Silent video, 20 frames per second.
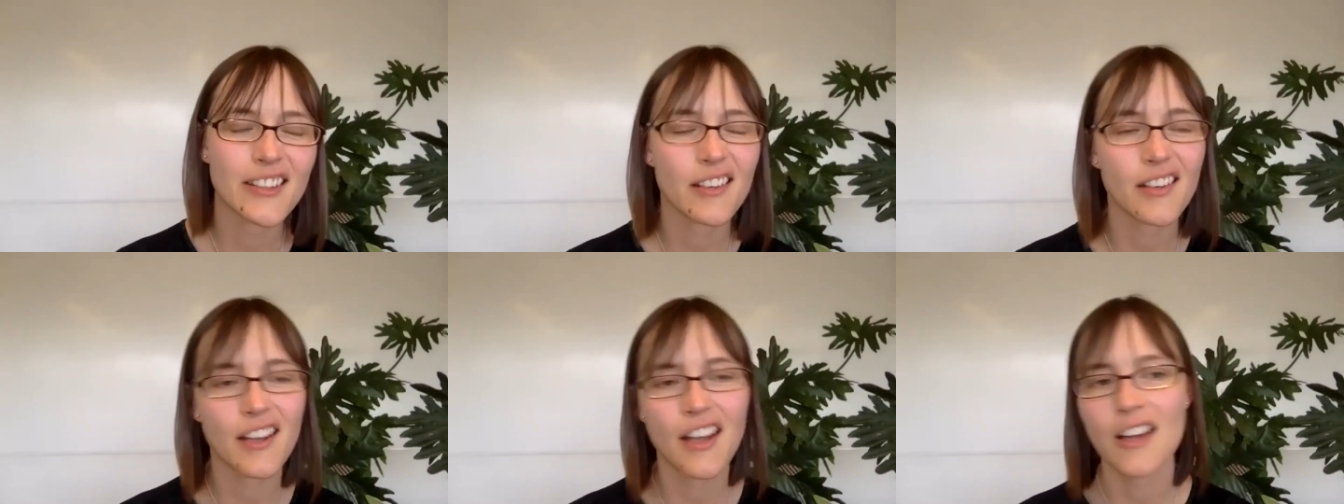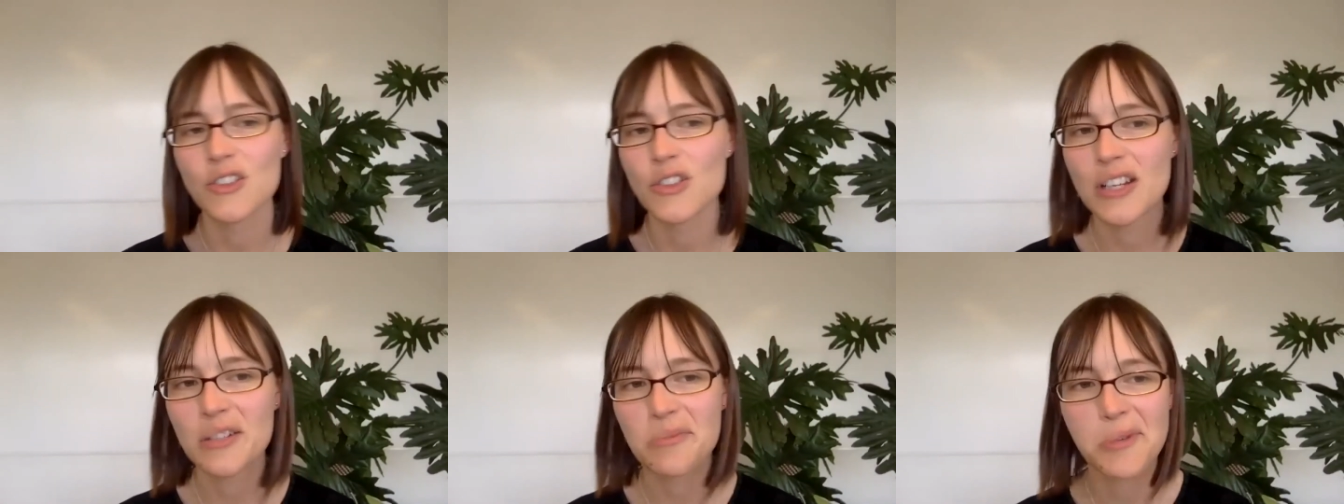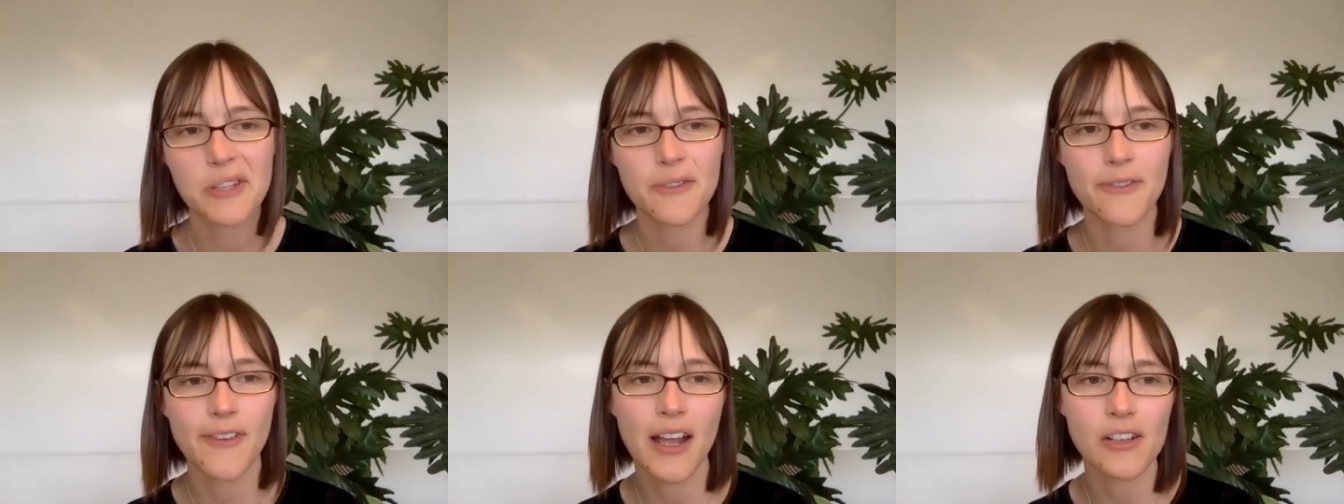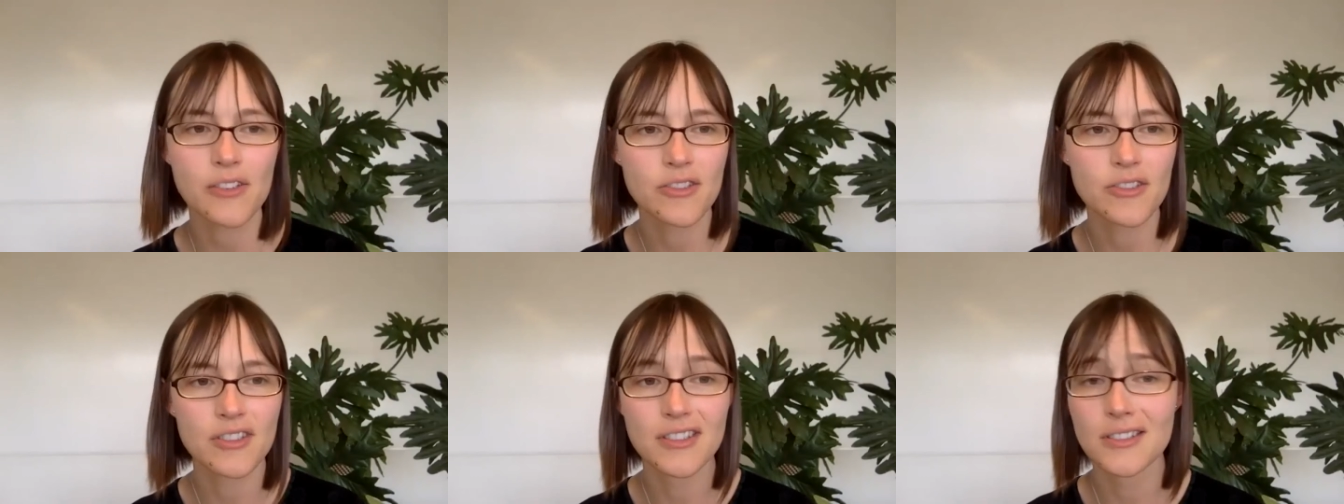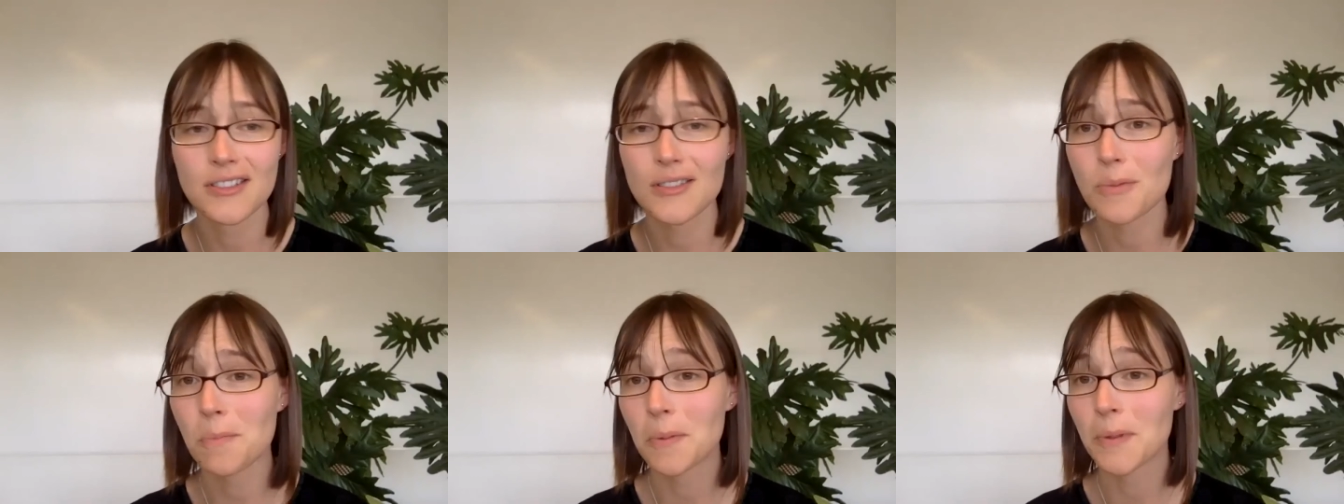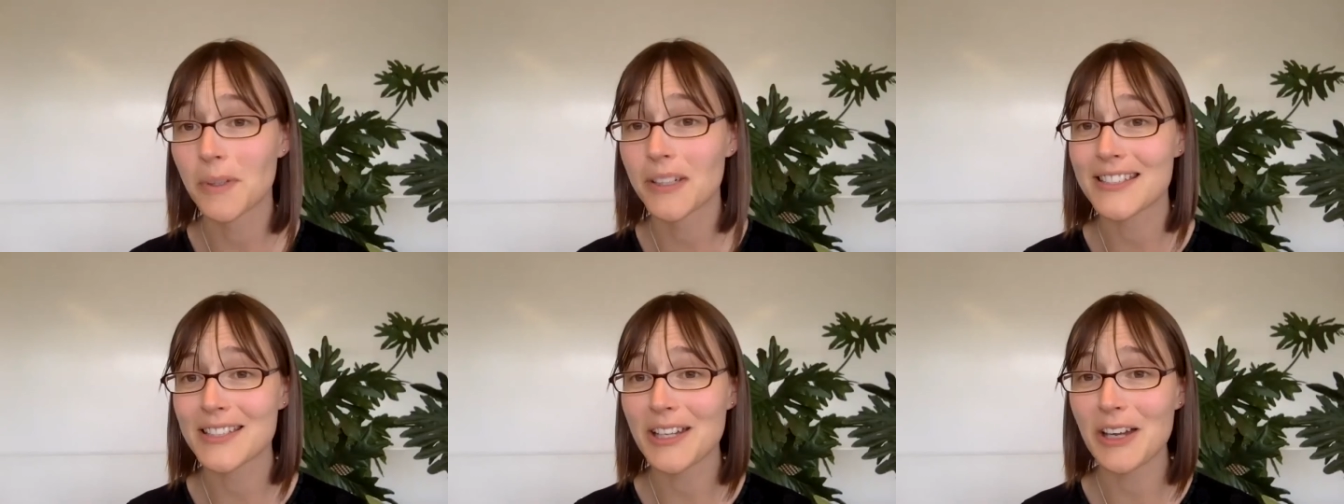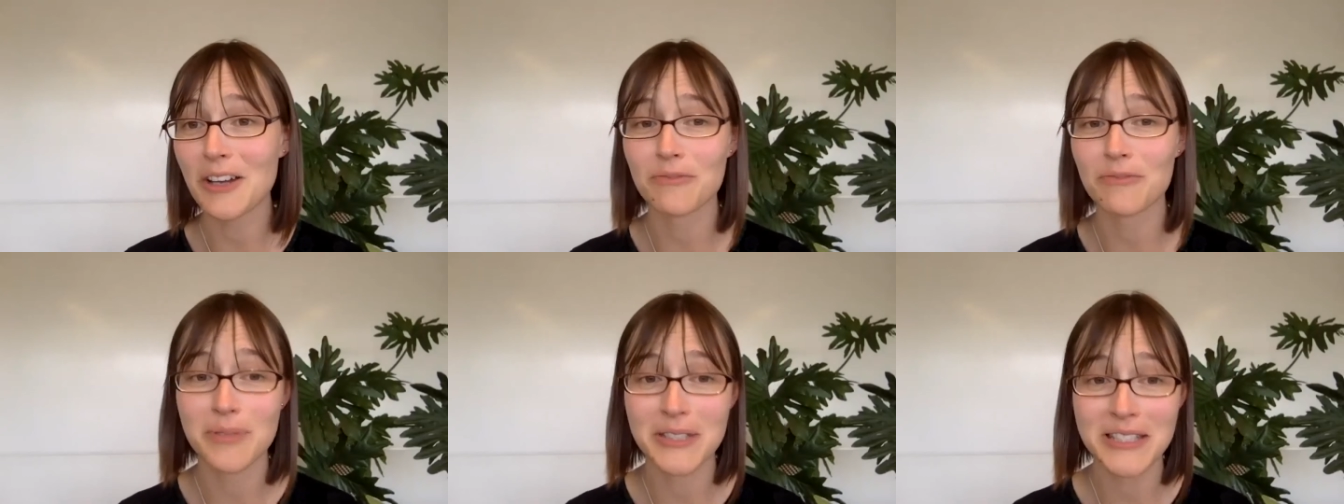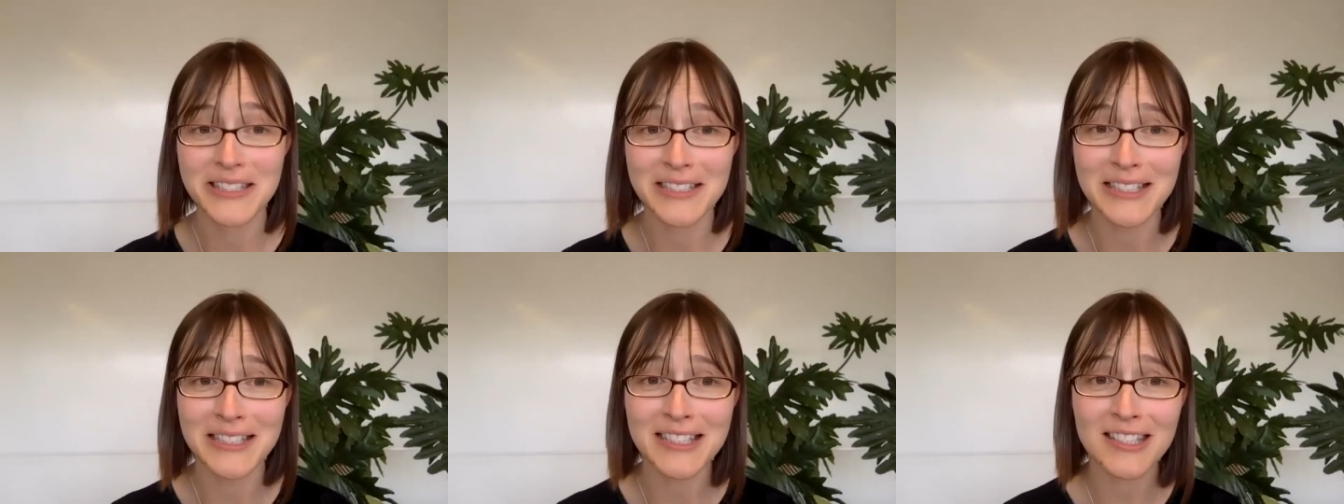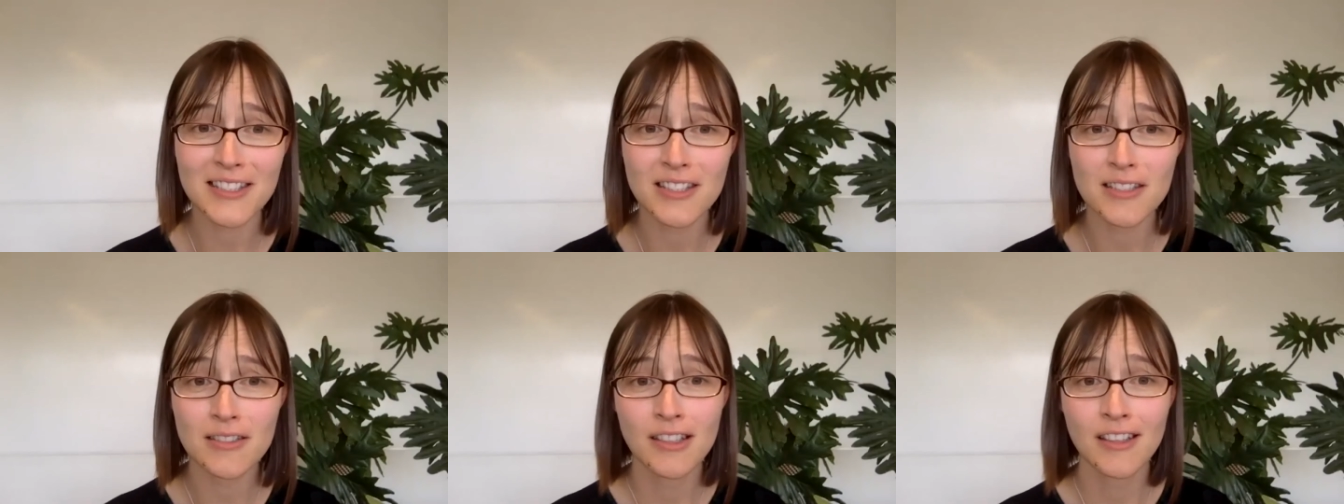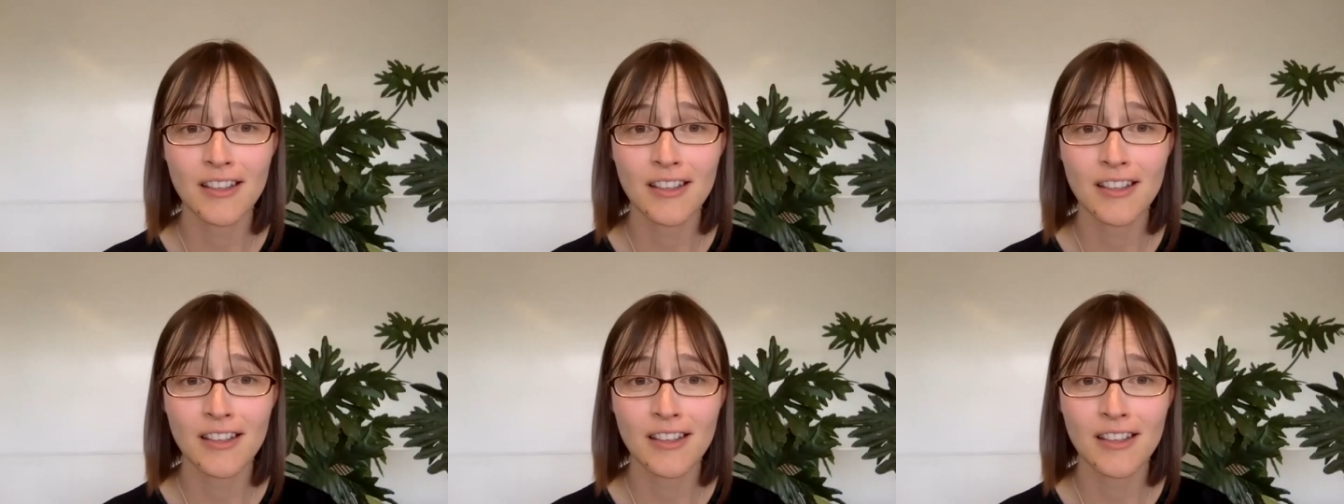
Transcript: contract manufacturing is a pretty tough business.